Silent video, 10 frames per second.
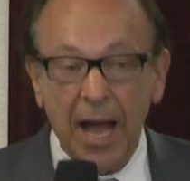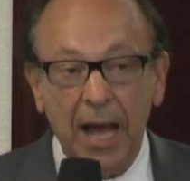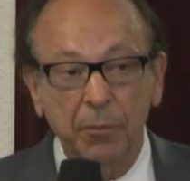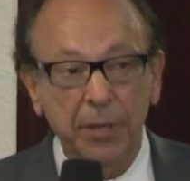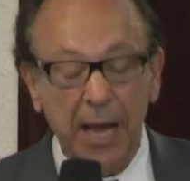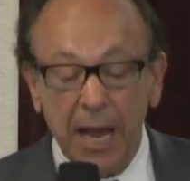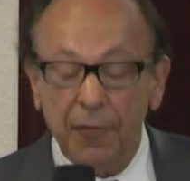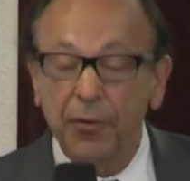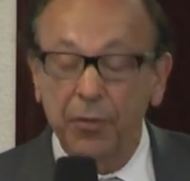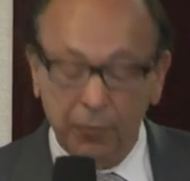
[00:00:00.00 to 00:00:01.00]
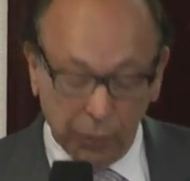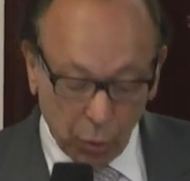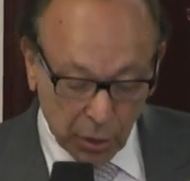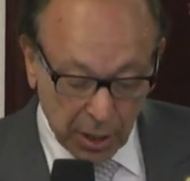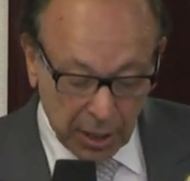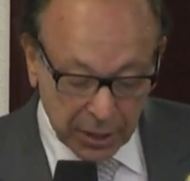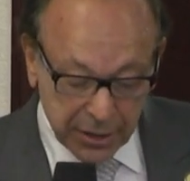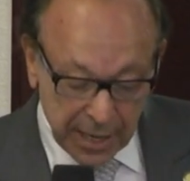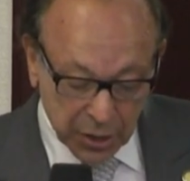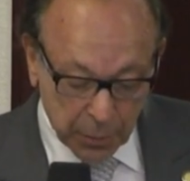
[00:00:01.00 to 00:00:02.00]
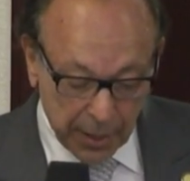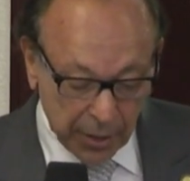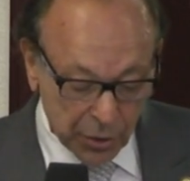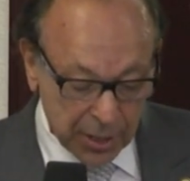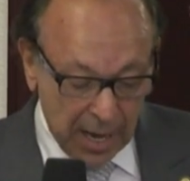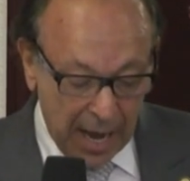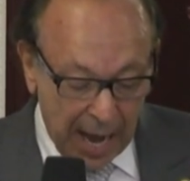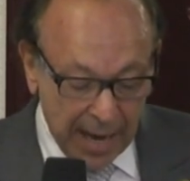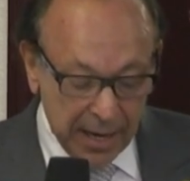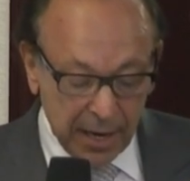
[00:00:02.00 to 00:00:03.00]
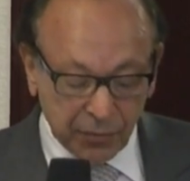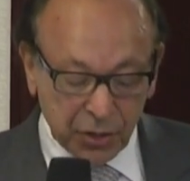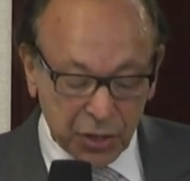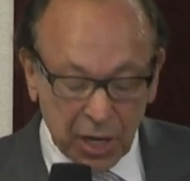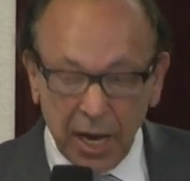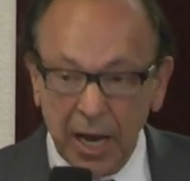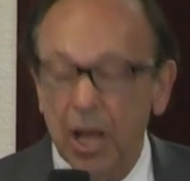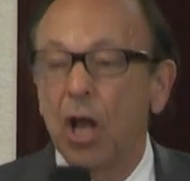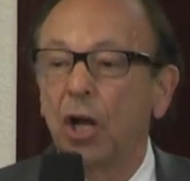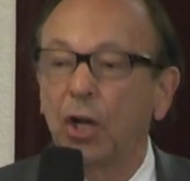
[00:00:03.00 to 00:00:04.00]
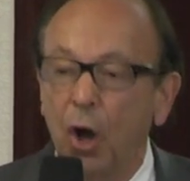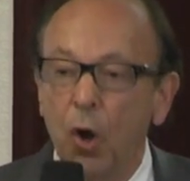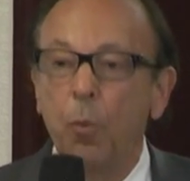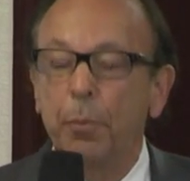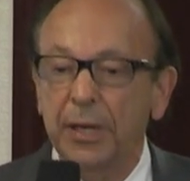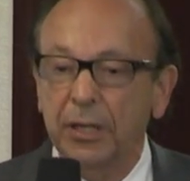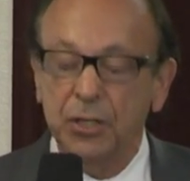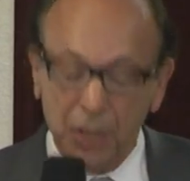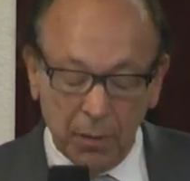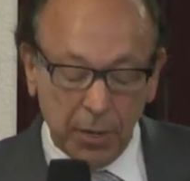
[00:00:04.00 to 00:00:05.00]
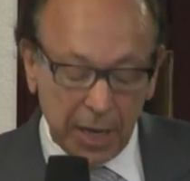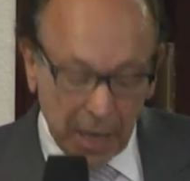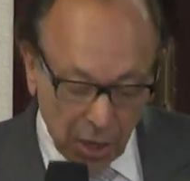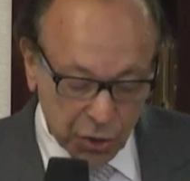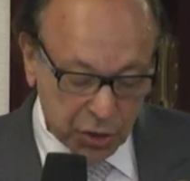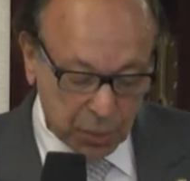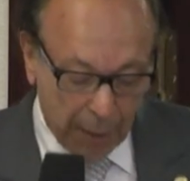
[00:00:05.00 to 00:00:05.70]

On behalf of the Florida taxpayers, I have to say, go pick somebody else's